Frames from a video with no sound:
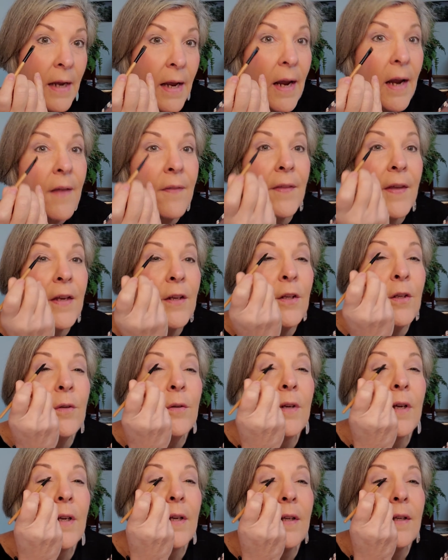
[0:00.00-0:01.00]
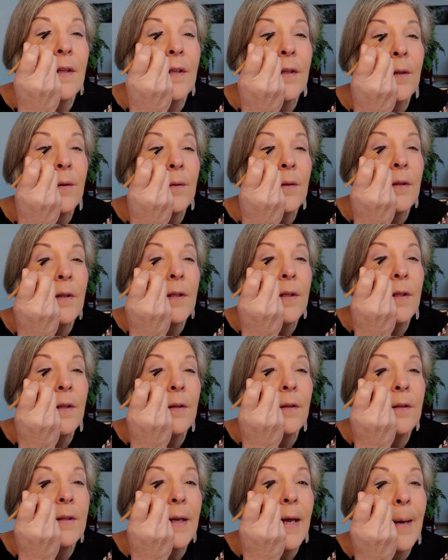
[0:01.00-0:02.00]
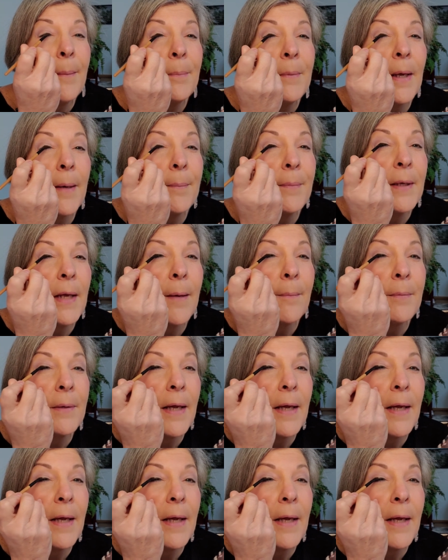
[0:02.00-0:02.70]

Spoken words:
and then you can literally tap, tap, tap,